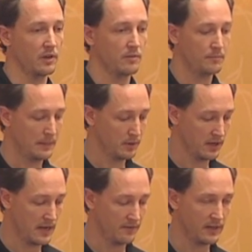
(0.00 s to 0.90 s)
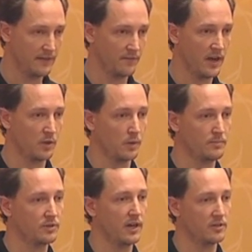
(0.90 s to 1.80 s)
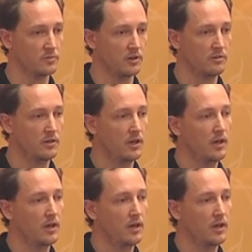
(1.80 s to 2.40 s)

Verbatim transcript: We, people can navigate via the website as well,